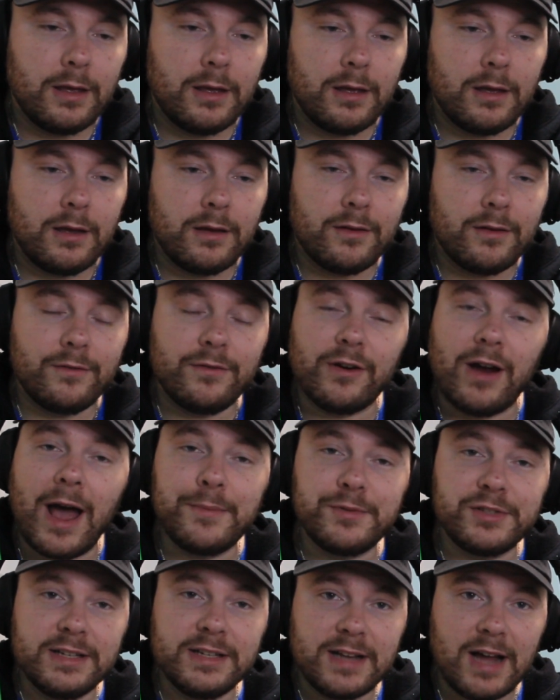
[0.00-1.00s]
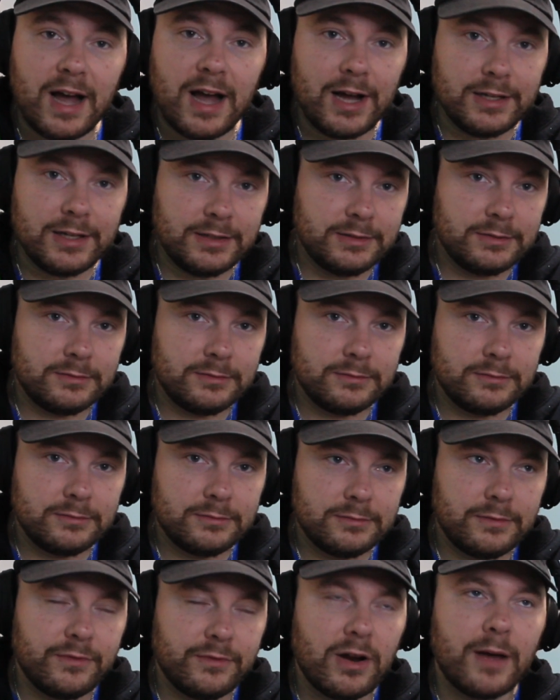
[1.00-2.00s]
Ver Abschiedung.
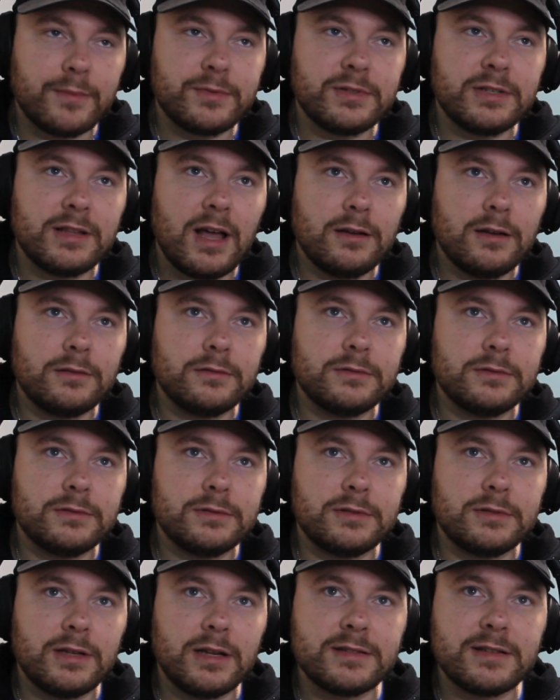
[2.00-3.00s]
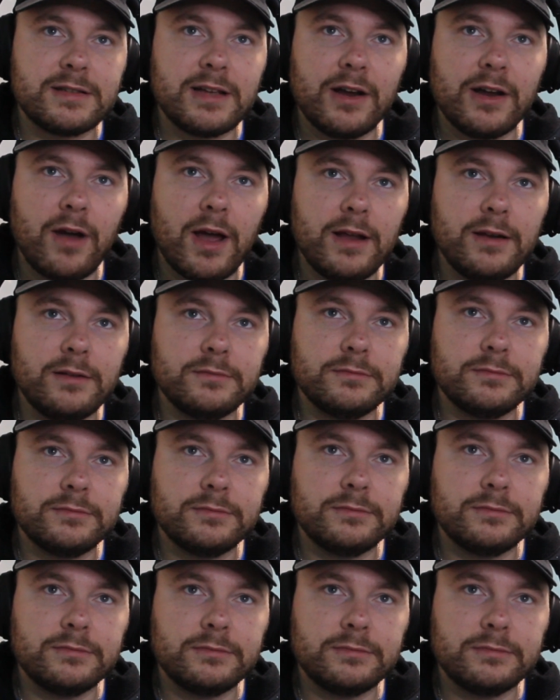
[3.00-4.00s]
Ver Abschiedung? Did I say it right?
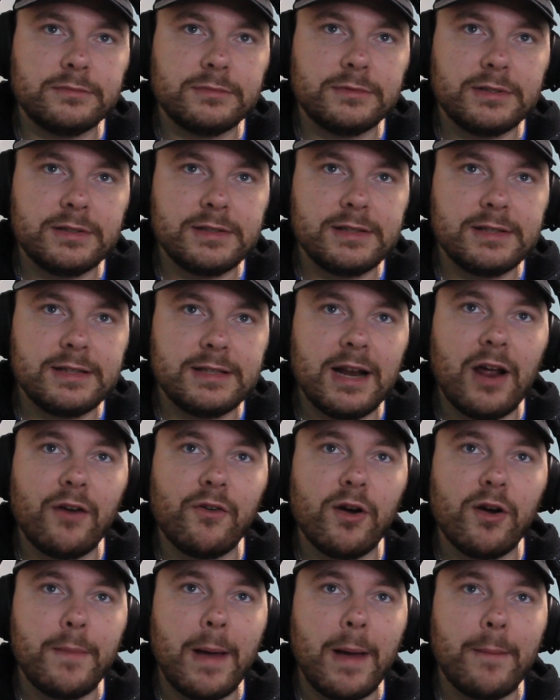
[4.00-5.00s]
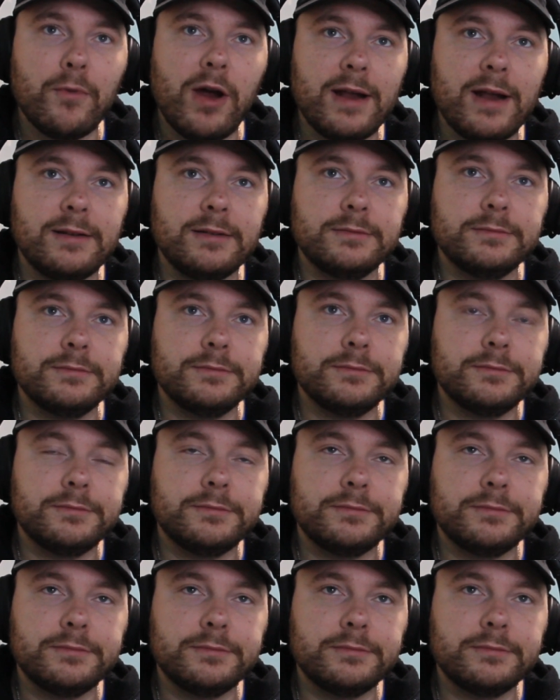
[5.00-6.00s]
Did I remember it?
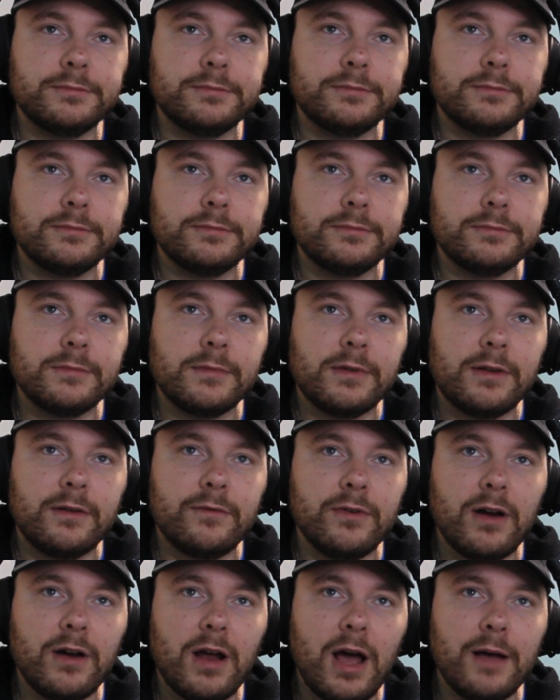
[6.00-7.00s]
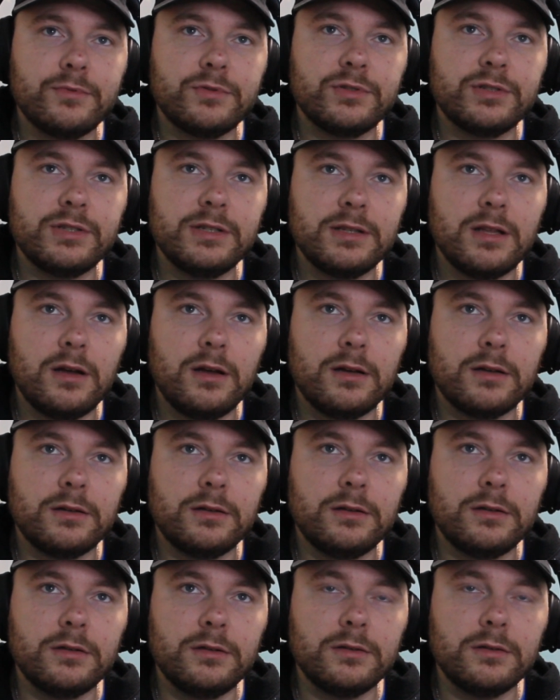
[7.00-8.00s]
Ver Abschiedung.
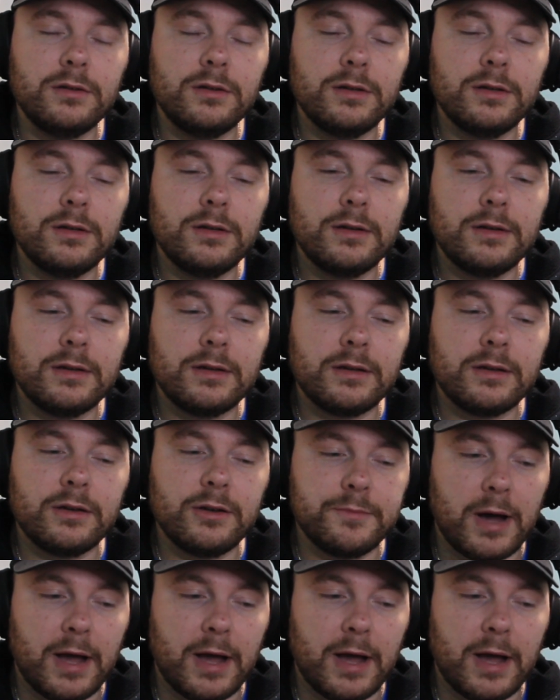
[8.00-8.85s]
Goodbye.